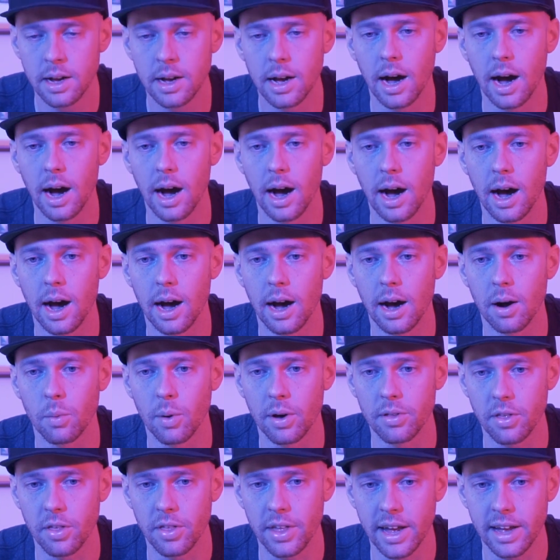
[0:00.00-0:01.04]

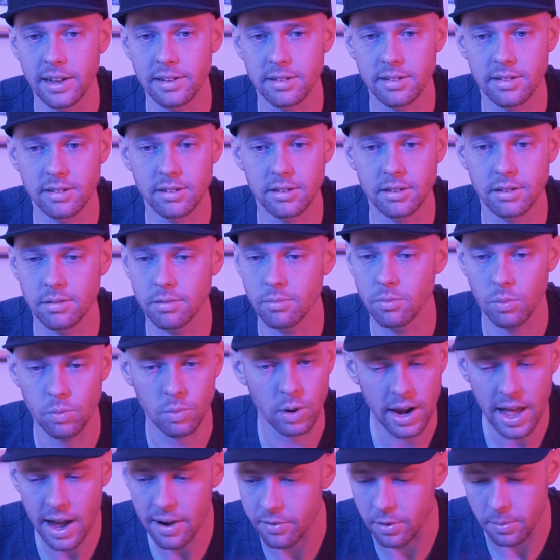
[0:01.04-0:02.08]
whether that's
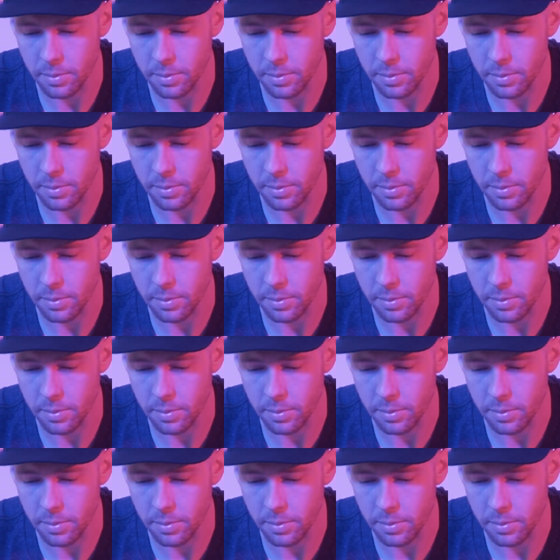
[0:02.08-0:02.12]
whatever,